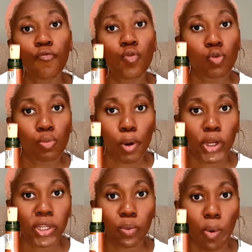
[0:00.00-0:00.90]

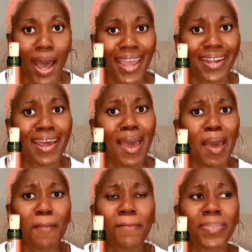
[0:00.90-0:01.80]
full-bodied wine,
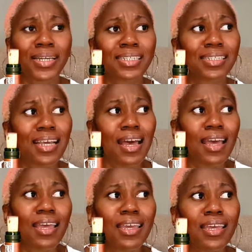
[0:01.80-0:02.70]
but
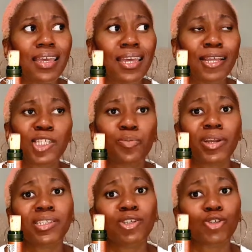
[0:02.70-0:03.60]
it
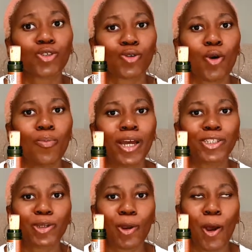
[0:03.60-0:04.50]
expresses so
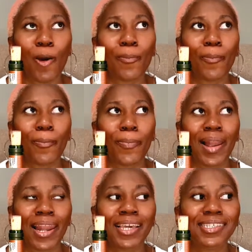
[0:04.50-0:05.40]
much
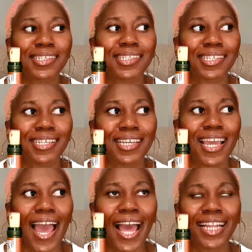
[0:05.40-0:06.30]
complexity,
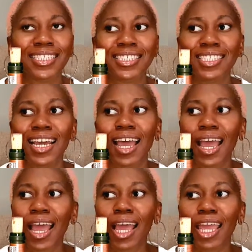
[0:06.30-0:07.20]
and
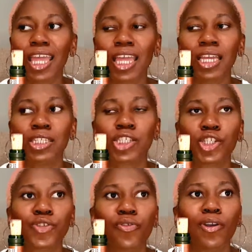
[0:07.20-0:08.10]
it's
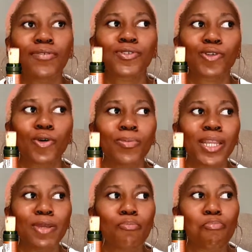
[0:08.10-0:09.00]
just full of so
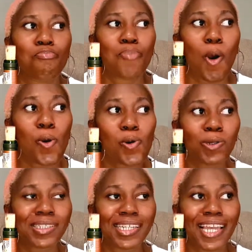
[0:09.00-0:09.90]
many
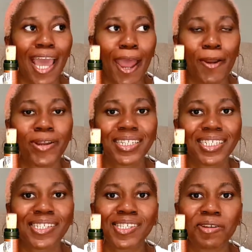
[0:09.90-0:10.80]
bold
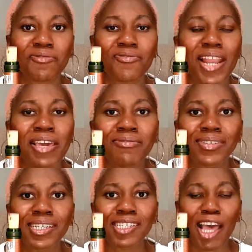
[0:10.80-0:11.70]
characters and
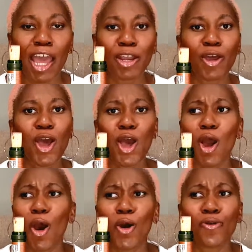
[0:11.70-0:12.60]
flavors and
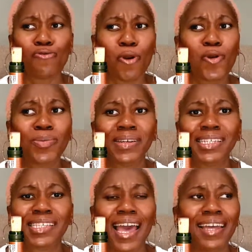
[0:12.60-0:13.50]

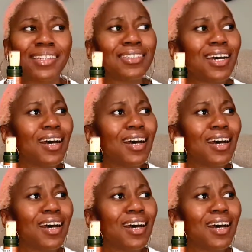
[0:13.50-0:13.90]
aromas, and